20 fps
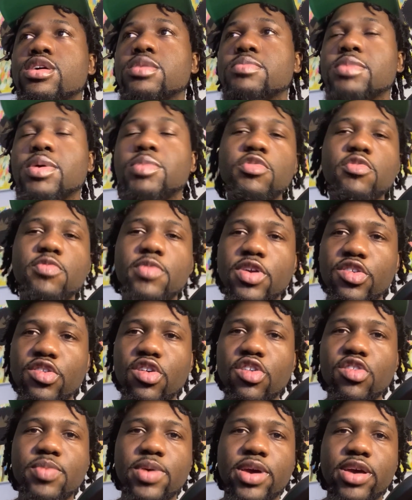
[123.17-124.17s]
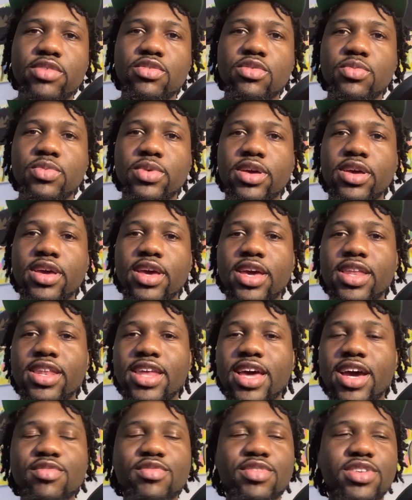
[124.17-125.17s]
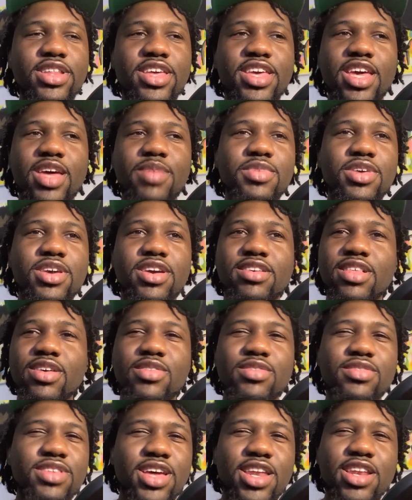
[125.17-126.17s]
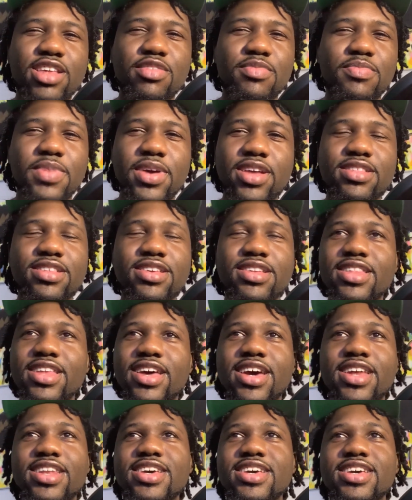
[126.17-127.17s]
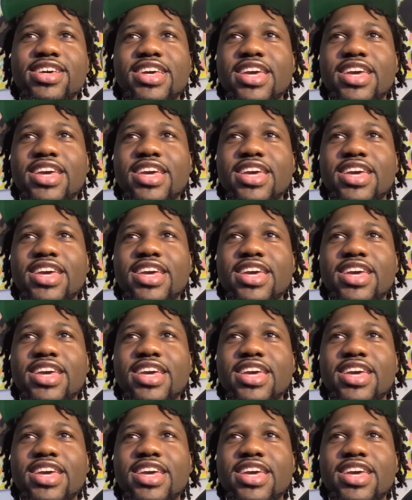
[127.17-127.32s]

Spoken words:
a member of my church passed away, and that really hit me because I was not expecting that.